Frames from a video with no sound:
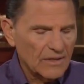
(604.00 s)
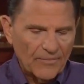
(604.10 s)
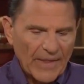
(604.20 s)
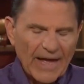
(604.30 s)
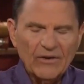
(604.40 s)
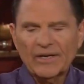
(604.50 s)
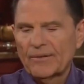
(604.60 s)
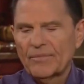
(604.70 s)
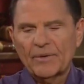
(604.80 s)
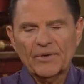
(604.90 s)
Um, I don't
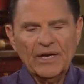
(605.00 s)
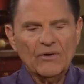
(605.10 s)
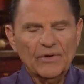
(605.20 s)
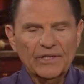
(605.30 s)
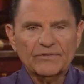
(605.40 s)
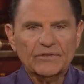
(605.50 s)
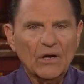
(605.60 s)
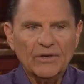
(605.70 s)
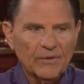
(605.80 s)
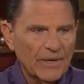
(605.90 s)
even remember now what he was
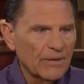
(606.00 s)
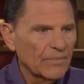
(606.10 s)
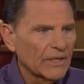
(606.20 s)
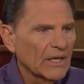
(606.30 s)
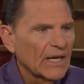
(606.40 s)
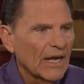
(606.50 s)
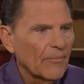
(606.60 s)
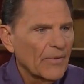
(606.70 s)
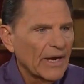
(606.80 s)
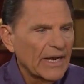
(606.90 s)
talking about, but,
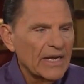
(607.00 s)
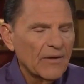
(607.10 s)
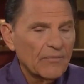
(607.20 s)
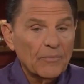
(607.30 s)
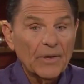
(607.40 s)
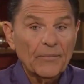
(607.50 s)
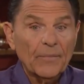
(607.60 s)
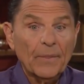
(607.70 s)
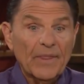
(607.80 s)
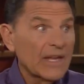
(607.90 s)
but, he, but
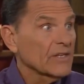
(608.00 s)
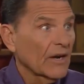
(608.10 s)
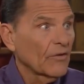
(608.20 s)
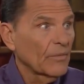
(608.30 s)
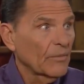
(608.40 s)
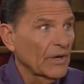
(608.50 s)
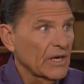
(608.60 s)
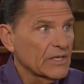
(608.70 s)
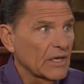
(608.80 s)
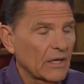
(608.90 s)
this I remember.
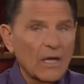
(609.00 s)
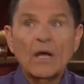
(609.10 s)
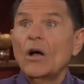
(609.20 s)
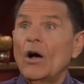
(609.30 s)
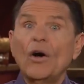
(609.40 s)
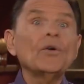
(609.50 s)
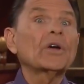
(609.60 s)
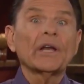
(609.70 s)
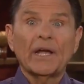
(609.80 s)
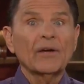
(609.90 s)
He said, Who
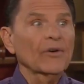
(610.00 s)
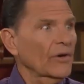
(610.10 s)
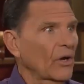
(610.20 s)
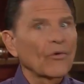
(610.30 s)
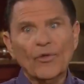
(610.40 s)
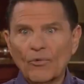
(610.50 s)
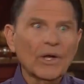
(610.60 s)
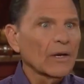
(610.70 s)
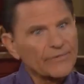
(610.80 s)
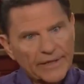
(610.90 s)
could ever know the
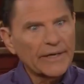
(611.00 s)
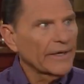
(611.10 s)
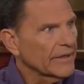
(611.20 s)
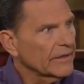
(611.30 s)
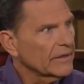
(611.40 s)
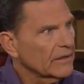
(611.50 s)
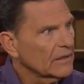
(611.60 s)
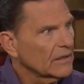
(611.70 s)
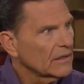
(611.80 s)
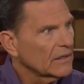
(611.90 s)
will of God?
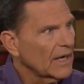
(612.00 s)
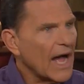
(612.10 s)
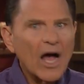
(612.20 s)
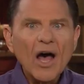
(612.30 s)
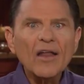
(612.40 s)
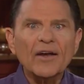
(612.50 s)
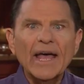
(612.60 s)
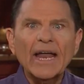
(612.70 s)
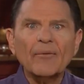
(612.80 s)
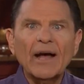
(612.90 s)
I hollered
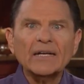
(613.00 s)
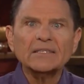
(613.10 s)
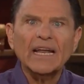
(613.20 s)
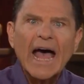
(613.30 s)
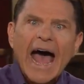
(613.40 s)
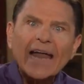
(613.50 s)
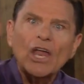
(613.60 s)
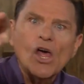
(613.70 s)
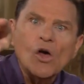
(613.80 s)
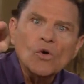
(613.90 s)
at him. I said, I
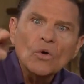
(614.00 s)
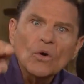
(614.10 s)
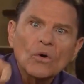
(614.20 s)
do.